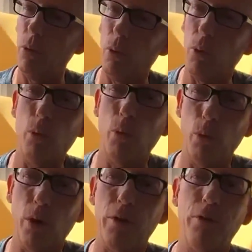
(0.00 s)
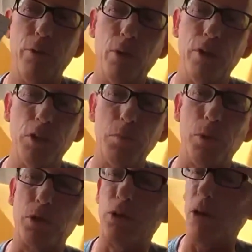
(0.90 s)
what this
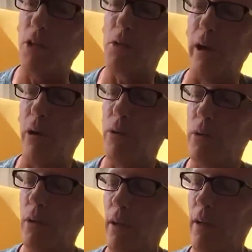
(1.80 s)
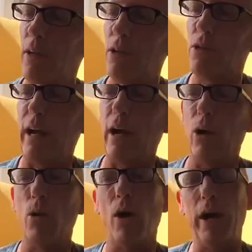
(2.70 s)
book talks about is
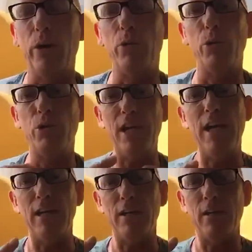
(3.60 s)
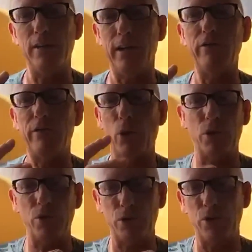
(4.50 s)
how a routine that
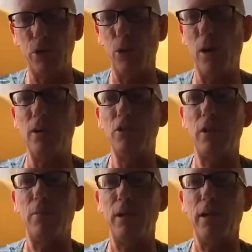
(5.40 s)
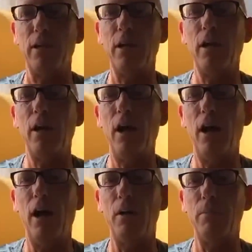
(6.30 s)
focuses you on something
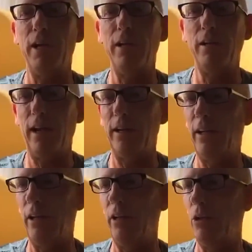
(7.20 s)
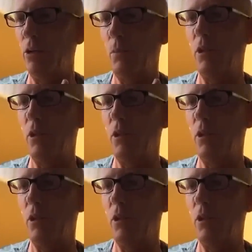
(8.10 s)
can get you the